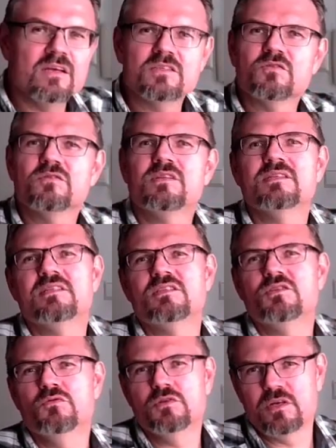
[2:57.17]
So this
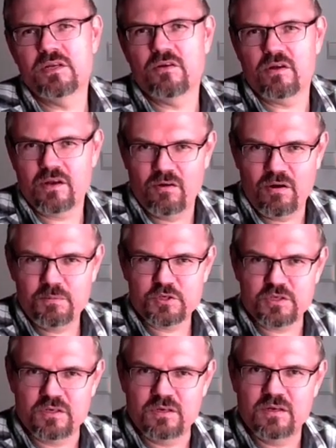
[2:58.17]
is usually not an
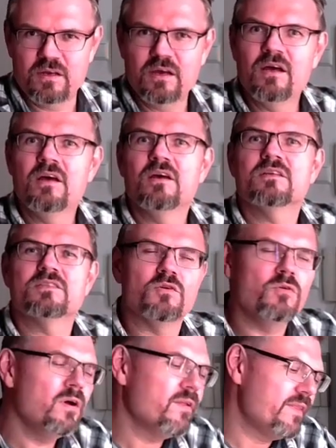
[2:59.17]
option. Yeah?
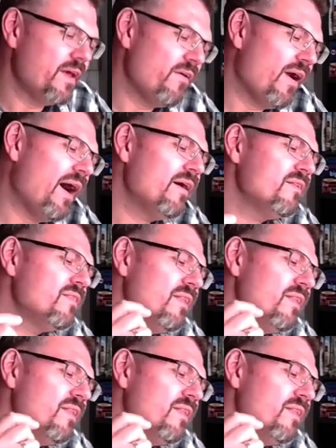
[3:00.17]
So there are